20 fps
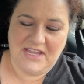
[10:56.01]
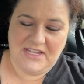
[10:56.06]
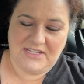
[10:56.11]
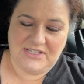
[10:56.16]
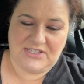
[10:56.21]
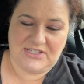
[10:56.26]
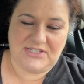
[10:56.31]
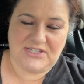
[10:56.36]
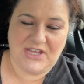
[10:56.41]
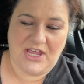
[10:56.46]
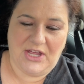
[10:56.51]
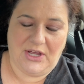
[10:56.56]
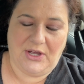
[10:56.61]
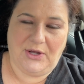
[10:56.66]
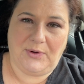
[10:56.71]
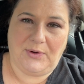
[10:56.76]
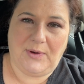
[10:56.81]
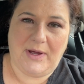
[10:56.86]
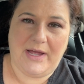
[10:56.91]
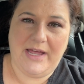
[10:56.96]

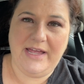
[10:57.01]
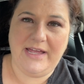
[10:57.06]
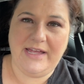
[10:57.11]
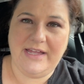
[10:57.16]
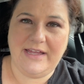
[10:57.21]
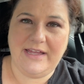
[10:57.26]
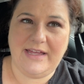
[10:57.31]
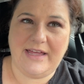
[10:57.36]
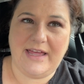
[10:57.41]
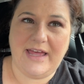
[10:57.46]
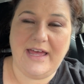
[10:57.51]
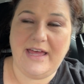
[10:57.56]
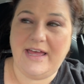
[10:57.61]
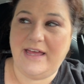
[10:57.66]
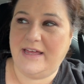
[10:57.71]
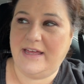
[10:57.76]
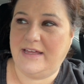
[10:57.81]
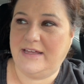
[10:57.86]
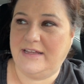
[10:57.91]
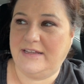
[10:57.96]
So,
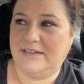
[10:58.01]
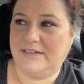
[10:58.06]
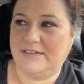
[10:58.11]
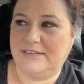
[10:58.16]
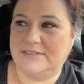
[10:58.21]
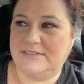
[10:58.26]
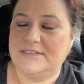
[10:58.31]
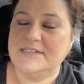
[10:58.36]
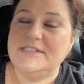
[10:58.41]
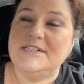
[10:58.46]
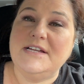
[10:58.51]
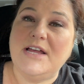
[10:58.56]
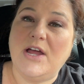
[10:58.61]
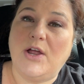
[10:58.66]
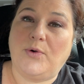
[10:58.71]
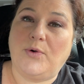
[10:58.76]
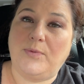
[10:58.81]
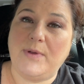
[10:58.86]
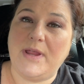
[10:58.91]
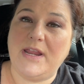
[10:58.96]
uh,
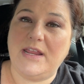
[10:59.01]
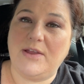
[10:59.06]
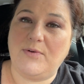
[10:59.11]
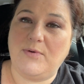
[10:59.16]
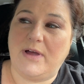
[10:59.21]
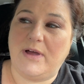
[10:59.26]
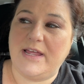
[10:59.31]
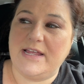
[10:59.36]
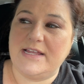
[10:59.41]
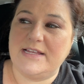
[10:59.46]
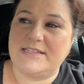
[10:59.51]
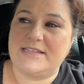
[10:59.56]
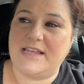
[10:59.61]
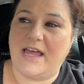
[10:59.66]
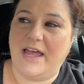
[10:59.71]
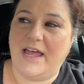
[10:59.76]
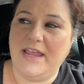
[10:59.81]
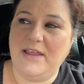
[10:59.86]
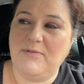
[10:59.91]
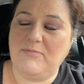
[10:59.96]
reading wise,
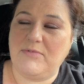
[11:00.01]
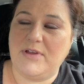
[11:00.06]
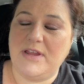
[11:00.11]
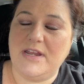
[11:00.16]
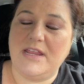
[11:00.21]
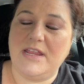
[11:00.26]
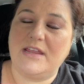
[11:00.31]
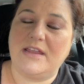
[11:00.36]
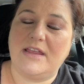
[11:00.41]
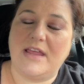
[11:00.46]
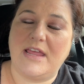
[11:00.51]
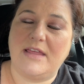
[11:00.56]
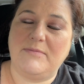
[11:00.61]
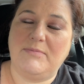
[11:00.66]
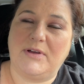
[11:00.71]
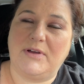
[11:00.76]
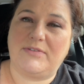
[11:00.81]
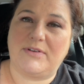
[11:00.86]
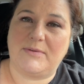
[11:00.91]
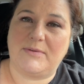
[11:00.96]
I am reading a book from